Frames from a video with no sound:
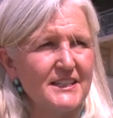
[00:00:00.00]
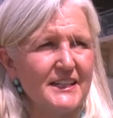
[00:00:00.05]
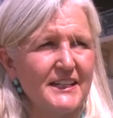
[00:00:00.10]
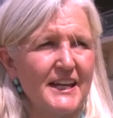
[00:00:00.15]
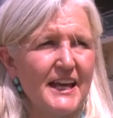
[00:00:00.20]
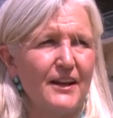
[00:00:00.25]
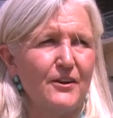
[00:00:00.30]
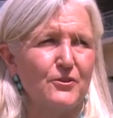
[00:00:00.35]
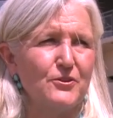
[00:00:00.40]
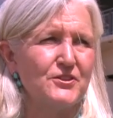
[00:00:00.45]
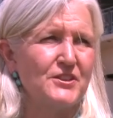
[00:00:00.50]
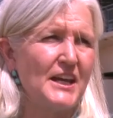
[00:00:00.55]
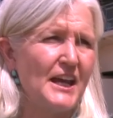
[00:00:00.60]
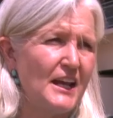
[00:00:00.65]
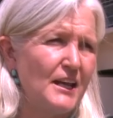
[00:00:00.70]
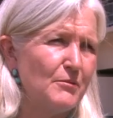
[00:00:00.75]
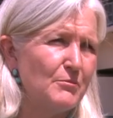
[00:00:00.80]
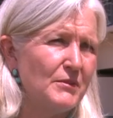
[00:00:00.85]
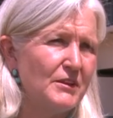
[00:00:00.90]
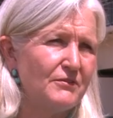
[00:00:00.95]
in
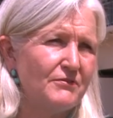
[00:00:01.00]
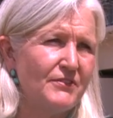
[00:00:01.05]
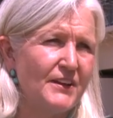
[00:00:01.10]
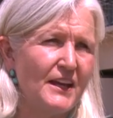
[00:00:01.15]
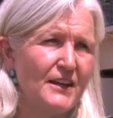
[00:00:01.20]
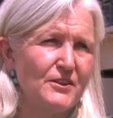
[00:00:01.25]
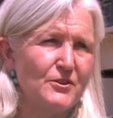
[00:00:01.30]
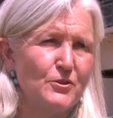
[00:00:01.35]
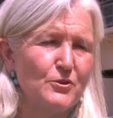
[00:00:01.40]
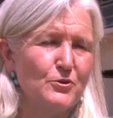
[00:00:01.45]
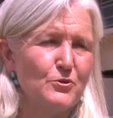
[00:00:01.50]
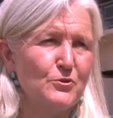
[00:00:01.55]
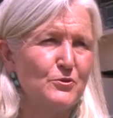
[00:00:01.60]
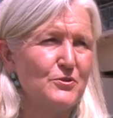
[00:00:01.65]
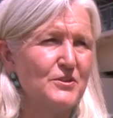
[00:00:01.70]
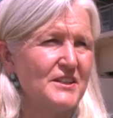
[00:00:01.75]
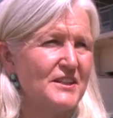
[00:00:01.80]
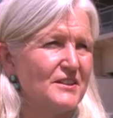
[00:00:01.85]
entertainment venues,